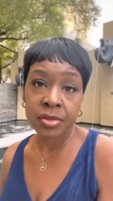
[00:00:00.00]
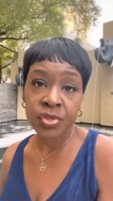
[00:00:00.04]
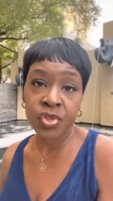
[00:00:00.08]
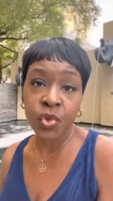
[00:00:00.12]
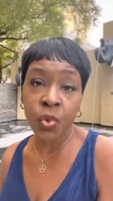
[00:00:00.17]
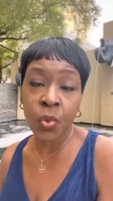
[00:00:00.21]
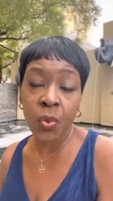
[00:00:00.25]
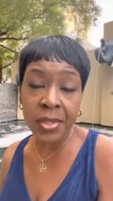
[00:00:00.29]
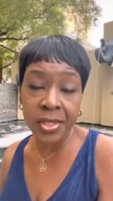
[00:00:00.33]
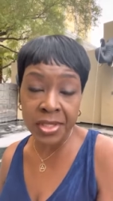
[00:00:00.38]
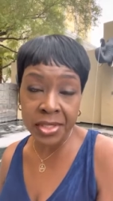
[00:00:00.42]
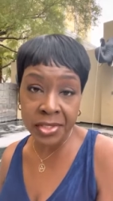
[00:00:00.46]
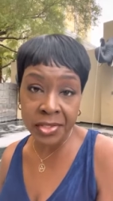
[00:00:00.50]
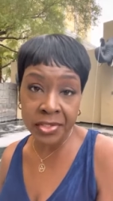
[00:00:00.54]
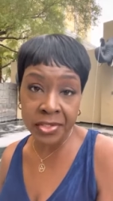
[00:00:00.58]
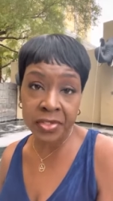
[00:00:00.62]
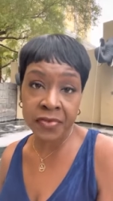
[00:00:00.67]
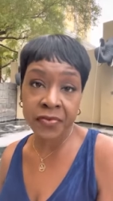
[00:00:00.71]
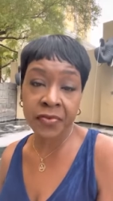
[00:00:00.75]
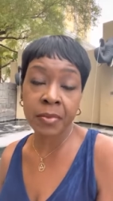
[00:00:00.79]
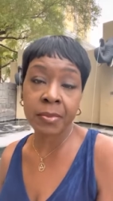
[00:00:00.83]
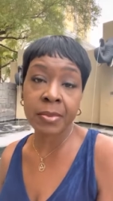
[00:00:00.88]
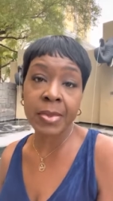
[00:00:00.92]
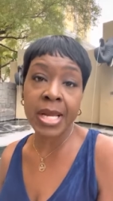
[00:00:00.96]
20
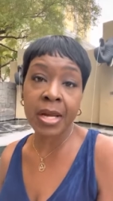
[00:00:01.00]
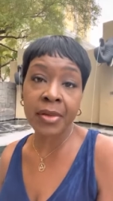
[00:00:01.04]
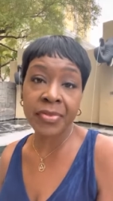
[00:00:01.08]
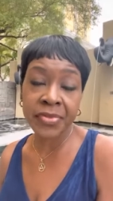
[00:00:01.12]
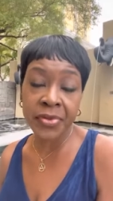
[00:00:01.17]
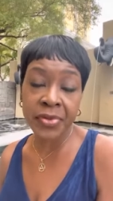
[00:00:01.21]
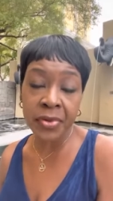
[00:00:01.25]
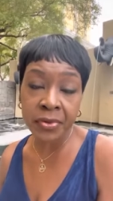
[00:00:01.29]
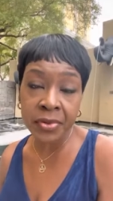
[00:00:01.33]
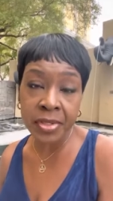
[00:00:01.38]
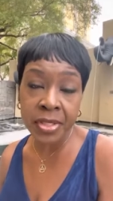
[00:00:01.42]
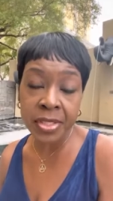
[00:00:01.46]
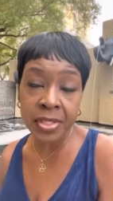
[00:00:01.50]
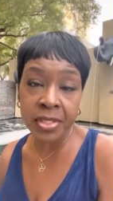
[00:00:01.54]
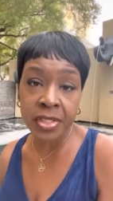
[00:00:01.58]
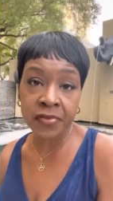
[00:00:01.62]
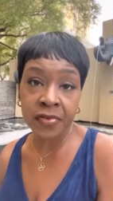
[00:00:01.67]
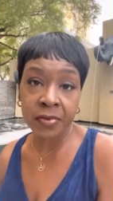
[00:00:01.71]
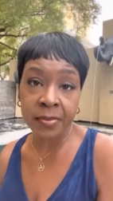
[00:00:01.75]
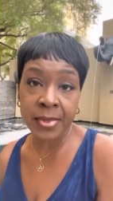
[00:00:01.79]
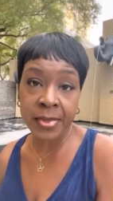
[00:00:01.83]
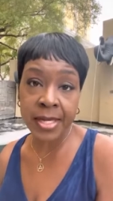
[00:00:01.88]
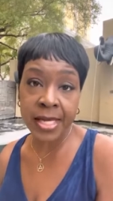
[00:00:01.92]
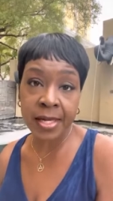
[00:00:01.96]
years from now, 30 years
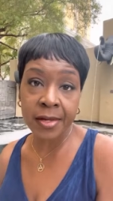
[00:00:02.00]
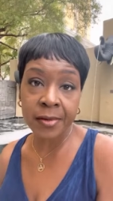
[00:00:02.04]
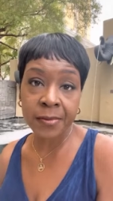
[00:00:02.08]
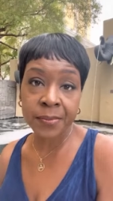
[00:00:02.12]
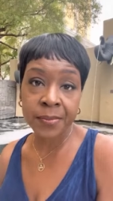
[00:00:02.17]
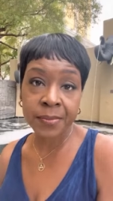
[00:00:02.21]
from now,